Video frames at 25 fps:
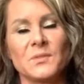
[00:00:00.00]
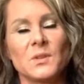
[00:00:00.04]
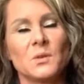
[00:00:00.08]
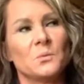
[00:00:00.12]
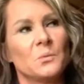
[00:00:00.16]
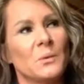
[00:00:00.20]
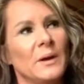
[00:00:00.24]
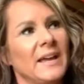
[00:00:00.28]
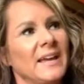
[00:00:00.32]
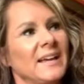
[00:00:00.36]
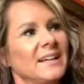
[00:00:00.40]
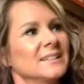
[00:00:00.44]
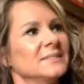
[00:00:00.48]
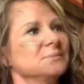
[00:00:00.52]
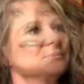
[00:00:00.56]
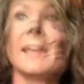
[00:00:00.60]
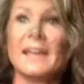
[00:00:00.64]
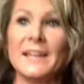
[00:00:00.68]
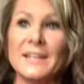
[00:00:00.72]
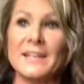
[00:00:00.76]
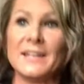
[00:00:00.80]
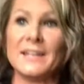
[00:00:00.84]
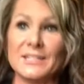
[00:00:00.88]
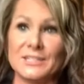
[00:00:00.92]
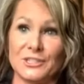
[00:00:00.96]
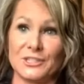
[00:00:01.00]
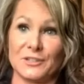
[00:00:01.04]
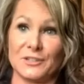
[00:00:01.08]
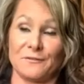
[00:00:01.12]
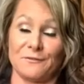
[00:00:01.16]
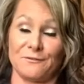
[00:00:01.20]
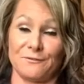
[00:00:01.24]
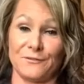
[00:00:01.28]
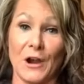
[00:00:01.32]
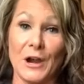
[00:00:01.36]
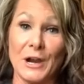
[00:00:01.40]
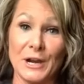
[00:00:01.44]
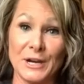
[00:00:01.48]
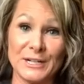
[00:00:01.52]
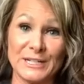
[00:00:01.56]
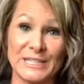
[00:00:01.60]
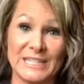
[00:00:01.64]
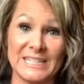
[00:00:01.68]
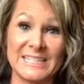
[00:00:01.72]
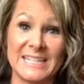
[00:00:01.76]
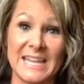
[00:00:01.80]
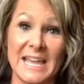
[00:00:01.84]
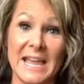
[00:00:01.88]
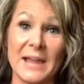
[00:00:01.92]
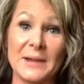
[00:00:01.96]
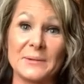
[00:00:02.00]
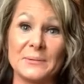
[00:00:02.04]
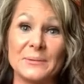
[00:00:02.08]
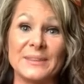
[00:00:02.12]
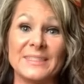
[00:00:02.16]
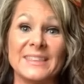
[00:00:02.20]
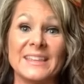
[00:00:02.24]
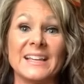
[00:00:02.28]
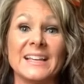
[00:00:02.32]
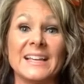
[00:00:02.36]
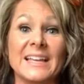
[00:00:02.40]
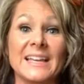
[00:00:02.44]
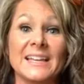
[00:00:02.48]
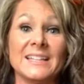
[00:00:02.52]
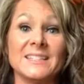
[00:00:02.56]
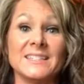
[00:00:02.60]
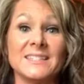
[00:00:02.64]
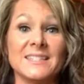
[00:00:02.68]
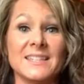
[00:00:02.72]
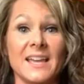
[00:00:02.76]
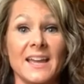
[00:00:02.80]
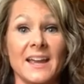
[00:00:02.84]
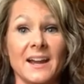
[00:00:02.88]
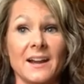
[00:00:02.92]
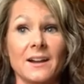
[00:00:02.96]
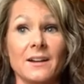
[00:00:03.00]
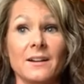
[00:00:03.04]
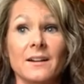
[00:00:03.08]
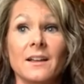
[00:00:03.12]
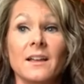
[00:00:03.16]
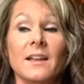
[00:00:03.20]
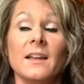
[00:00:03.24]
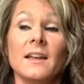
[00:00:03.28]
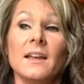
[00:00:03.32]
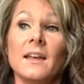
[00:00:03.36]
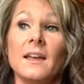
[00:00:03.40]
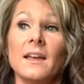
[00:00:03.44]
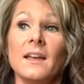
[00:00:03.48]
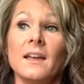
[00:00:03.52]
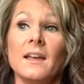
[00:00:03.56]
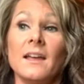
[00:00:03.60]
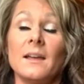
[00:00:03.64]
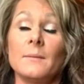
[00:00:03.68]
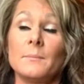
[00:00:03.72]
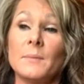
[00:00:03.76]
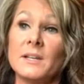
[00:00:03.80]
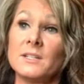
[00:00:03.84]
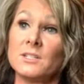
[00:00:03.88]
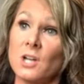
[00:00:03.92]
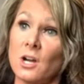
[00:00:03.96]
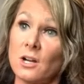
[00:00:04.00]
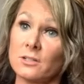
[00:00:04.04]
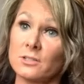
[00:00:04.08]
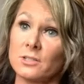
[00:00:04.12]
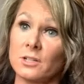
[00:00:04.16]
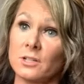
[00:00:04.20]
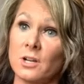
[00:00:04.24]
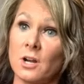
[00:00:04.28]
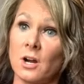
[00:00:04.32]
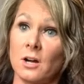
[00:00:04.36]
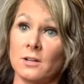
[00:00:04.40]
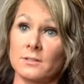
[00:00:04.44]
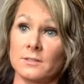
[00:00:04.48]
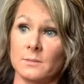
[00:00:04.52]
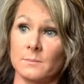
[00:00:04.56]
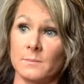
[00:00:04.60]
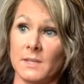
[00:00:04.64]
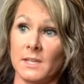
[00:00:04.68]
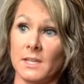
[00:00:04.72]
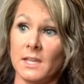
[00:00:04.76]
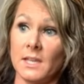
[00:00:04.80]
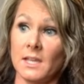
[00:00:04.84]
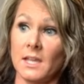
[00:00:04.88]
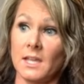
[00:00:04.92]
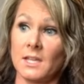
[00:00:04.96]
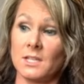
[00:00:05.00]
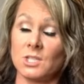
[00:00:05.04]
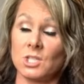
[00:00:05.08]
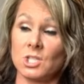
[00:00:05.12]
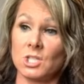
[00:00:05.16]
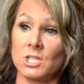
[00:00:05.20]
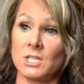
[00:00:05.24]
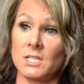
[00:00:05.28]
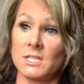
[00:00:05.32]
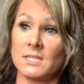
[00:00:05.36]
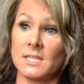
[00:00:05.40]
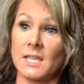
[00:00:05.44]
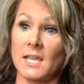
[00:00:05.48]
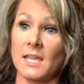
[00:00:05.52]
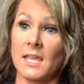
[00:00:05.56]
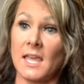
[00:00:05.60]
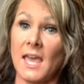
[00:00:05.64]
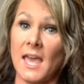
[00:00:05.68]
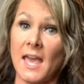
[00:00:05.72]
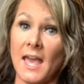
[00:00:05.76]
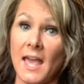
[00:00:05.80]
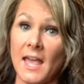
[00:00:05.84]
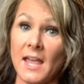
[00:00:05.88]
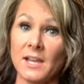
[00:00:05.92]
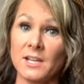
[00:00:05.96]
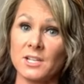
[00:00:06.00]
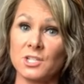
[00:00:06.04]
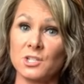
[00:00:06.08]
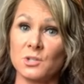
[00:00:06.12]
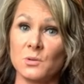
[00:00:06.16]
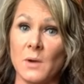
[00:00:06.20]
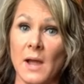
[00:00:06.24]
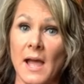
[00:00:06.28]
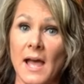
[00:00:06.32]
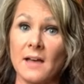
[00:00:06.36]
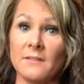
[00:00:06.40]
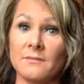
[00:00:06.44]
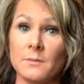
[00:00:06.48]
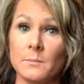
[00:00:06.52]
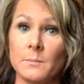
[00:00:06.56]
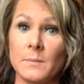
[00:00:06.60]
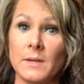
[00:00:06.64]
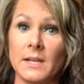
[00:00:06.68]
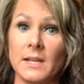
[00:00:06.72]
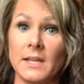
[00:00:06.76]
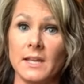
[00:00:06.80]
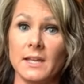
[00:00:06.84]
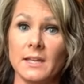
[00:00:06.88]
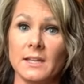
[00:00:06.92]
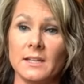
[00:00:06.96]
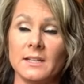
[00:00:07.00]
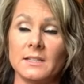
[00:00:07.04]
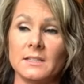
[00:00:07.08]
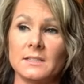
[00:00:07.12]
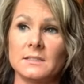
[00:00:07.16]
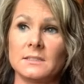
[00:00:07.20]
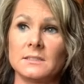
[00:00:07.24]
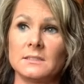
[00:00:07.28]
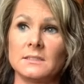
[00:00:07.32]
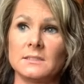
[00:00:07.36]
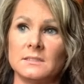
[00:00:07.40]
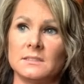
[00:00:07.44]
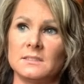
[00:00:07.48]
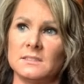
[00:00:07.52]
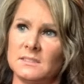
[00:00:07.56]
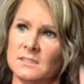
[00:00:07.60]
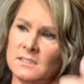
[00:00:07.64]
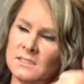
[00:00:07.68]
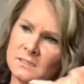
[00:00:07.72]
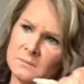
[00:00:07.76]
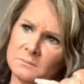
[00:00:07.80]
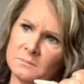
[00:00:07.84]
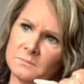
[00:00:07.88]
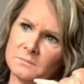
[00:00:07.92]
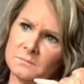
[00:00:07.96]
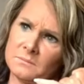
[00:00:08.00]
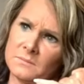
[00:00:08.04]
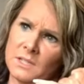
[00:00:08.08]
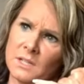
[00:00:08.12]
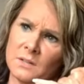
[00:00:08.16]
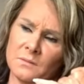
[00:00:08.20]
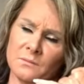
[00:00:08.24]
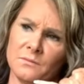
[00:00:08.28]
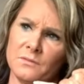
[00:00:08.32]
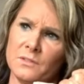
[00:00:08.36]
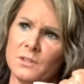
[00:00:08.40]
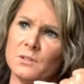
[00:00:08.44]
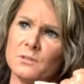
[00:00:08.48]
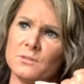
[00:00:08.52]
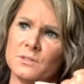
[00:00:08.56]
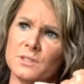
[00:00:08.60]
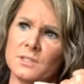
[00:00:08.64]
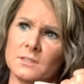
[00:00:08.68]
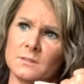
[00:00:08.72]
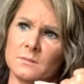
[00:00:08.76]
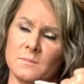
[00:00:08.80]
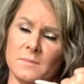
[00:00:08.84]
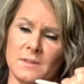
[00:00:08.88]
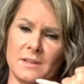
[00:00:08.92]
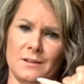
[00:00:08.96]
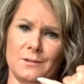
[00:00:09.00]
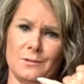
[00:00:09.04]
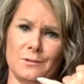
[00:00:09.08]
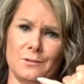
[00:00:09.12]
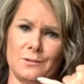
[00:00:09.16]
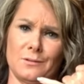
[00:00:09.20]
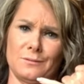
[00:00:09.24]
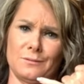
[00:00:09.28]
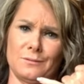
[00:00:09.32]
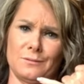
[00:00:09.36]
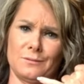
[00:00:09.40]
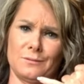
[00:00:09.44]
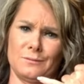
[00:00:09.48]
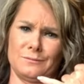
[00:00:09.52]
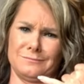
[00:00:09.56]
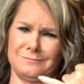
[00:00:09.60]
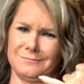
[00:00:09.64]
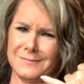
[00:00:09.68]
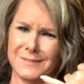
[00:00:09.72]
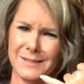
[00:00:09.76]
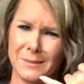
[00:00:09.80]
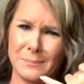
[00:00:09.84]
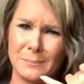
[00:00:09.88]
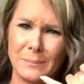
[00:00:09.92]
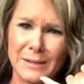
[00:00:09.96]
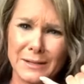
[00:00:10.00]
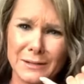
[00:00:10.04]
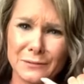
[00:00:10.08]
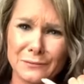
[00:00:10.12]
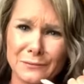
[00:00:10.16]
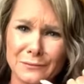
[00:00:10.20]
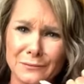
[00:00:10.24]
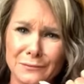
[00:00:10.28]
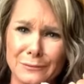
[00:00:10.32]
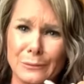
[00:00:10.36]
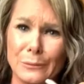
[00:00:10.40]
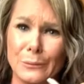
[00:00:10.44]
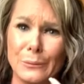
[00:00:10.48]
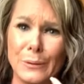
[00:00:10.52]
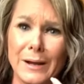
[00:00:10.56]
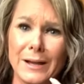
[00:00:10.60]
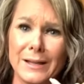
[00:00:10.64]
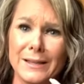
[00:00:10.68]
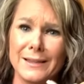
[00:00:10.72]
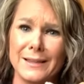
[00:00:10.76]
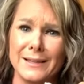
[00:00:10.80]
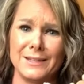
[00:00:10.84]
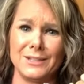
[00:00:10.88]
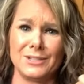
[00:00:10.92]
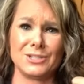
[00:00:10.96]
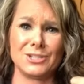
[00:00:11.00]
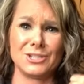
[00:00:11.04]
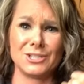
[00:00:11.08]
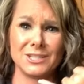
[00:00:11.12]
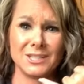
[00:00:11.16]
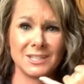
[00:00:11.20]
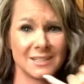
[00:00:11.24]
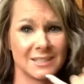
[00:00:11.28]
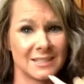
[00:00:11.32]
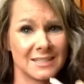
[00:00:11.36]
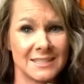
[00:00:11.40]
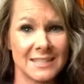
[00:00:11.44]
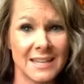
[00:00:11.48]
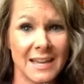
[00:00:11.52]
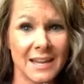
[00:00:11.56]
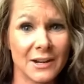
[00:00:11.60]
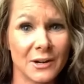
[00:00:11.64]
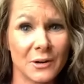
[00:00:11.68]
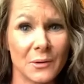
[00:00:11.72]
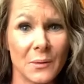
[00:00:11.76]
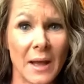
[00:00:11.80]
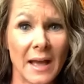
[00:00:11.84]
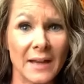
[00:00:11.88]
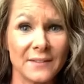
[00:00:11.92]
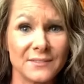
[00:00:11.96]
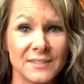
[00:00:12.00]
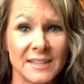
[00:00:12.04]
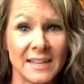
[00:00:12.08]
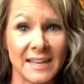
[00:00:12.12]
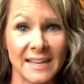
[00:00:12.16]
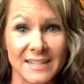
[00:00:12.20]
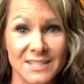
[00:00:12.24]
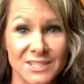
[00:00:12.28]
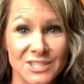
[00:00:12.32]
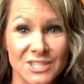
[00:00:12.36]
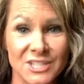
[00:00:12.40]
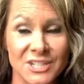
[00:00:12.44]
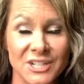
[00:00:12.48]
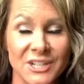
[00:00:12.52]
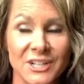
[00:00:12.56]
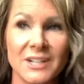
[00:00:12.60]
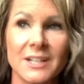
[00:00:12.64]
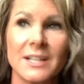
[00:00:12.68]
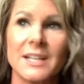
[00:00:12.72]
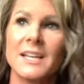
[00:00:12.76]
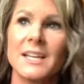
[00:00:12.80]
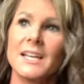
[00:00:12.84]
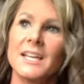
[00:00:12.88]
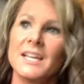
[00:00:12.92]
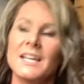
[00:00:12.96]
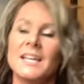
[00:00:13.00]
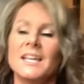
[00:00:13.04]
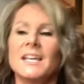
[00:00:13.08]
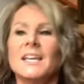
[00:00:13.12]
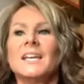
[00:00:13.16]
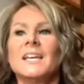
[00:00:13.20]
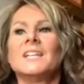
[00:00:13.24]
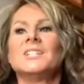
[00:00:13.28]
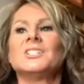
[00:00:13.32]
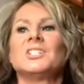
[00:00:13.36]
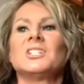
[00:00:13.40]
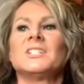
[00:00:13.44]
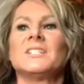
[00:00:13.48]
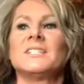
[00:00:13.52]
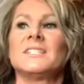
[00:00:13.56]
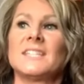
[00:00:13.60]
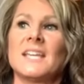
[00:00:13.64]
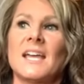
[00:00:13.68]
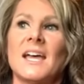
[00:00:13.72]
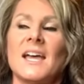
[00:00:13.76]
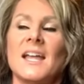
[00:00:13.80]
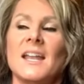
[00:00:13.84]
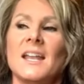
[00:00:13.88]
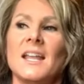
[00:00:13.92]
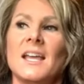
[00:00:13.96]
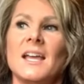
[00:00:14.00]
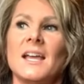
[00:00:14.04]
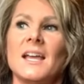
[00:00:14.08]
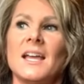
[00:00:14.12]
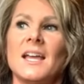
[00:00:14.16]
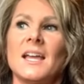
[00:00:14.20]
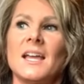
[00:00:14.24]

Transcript: wing, and it's the first day with the kids there, and my doctor calls me, and she's like, hey, do you have a minute? And I'm confused, because I'm like, a minute for what? Like, you're just gonna say I don't have cancer? And she said,